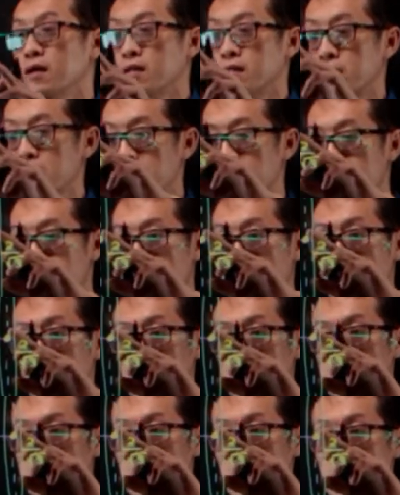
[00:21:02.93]
This part
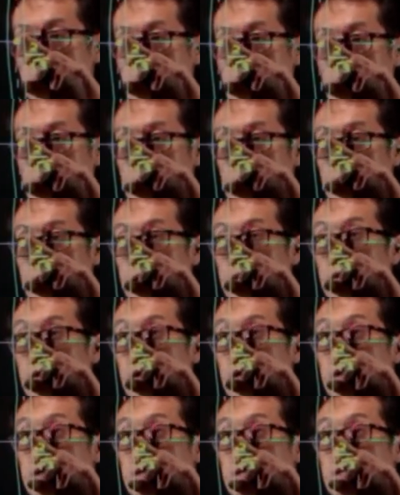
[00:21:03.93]
is the height.
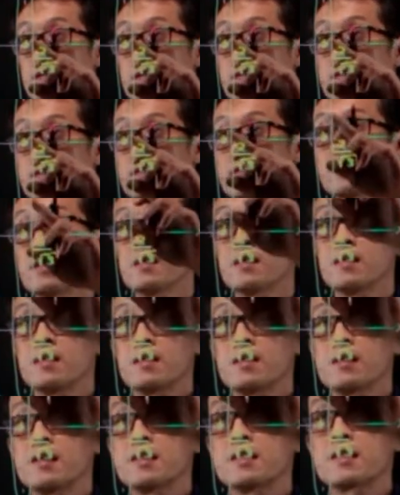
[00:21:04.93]
Alright,
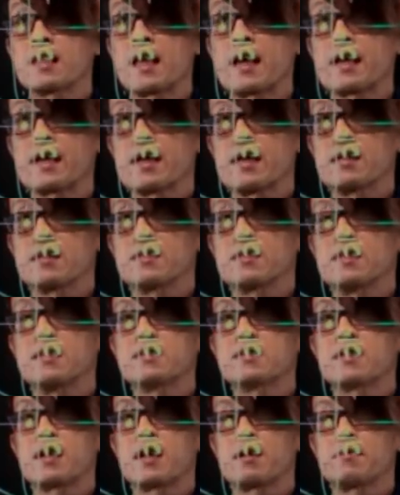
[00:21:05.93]
this length
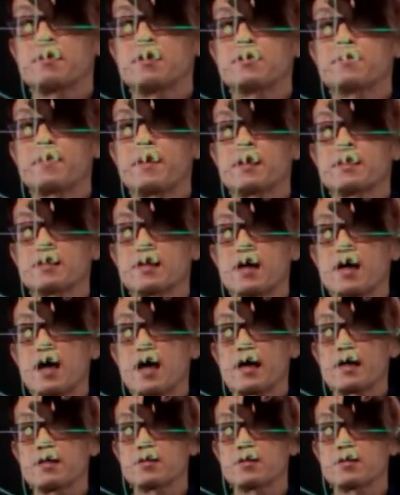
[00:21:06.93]
is this part is the height.